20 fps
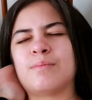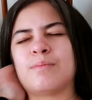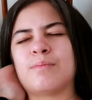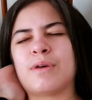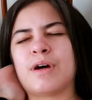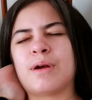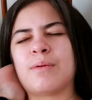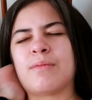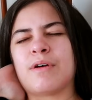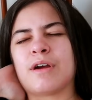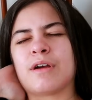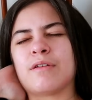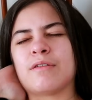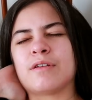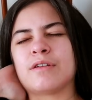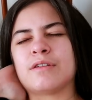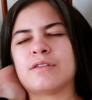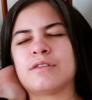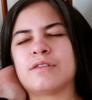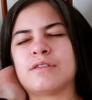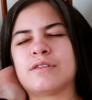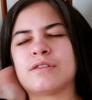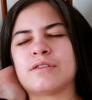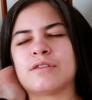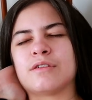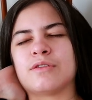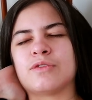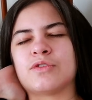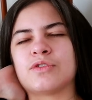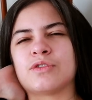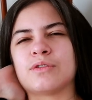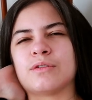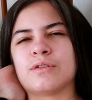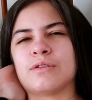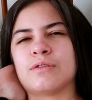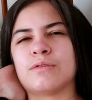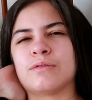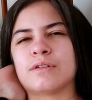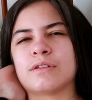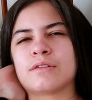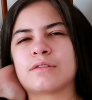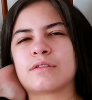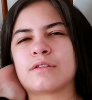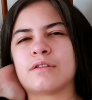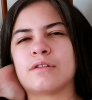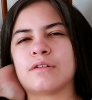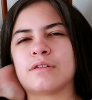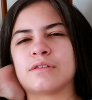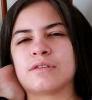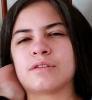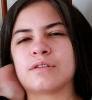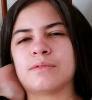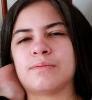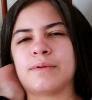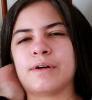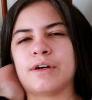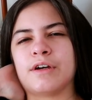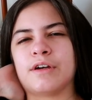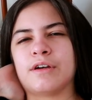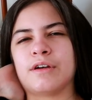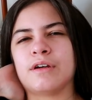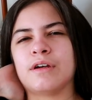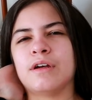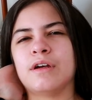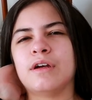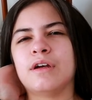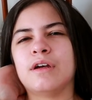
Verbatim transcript: My migraines are usually always caused by